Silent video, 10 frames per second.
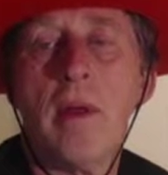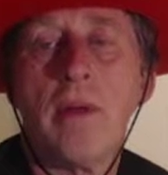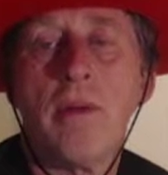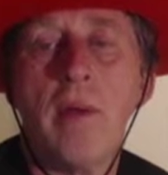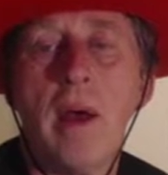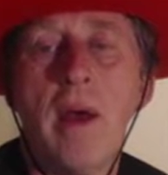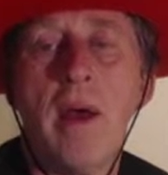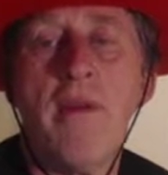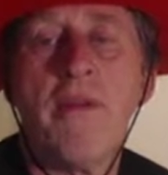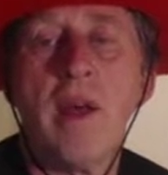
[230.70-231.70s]
threat
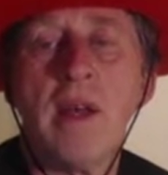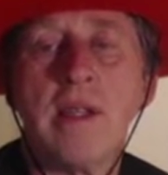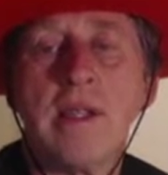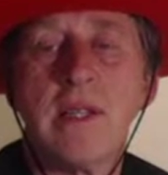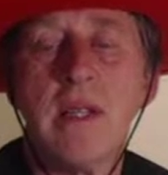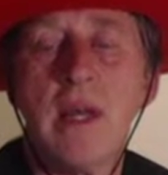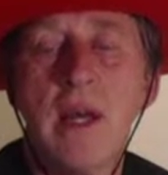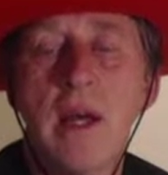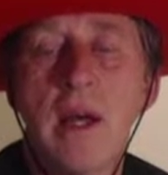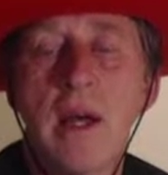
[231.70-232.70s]
if this
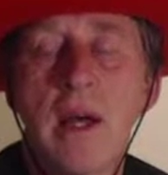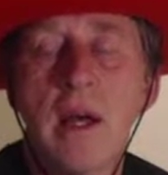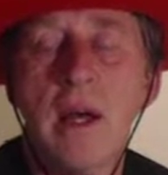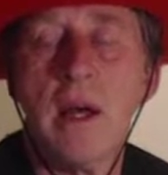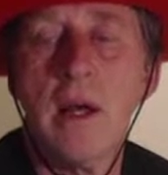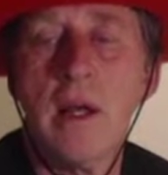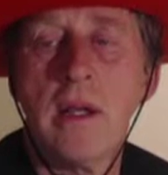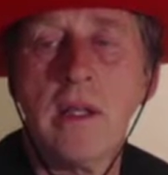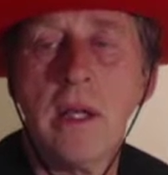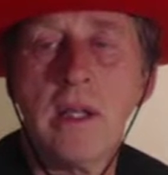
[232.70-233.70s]

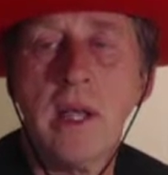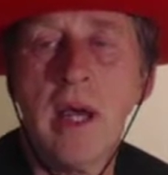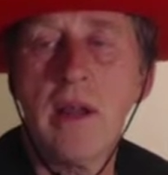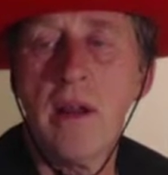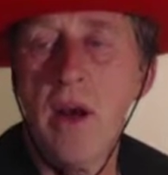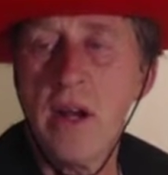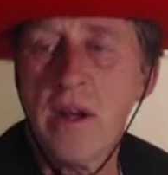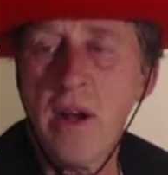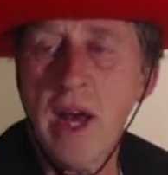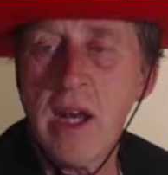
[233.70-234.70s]
to attack the
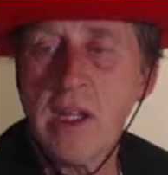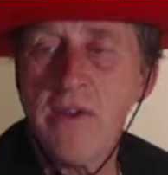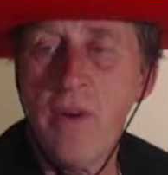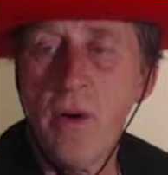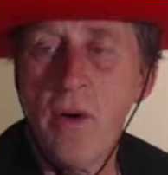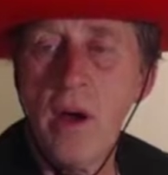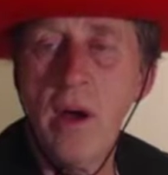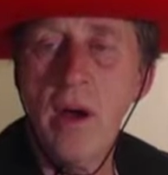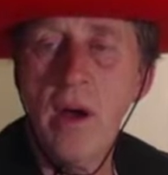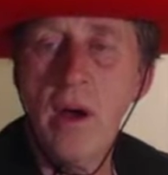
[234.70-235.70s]
knight on
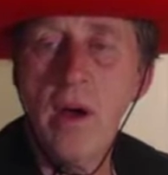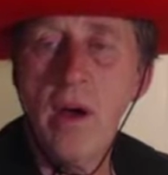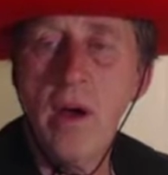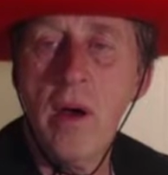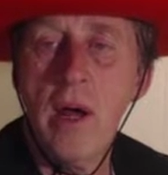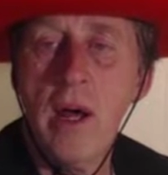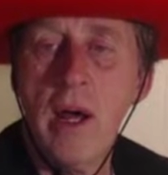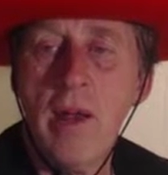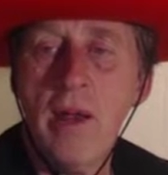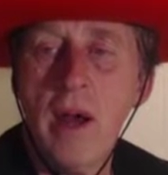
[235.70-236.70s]
h4,
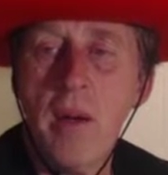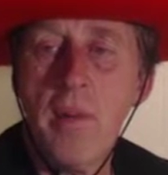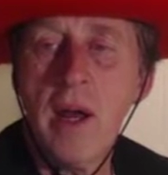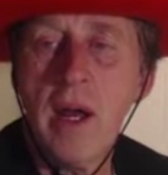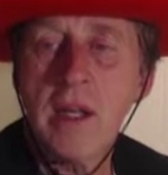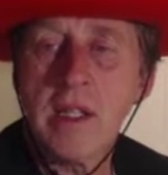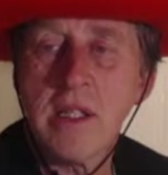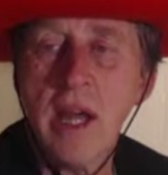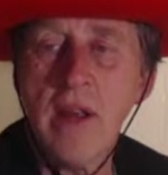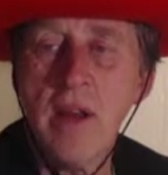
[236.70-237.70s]
then I merely just
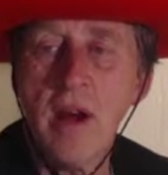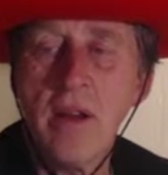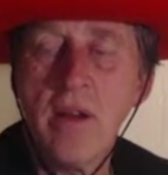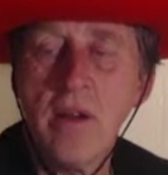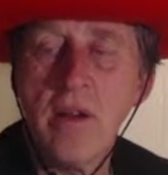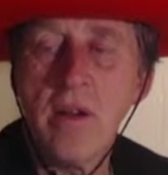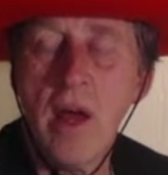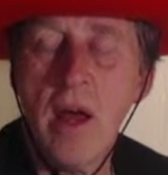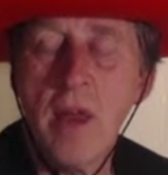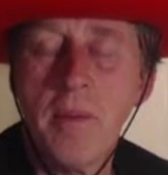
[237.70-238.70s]
take the knight on
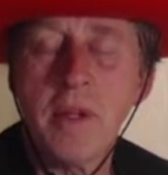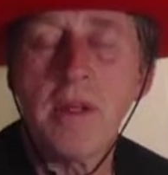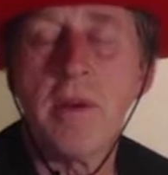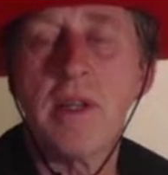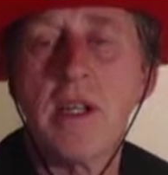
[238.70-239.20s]
the bishop on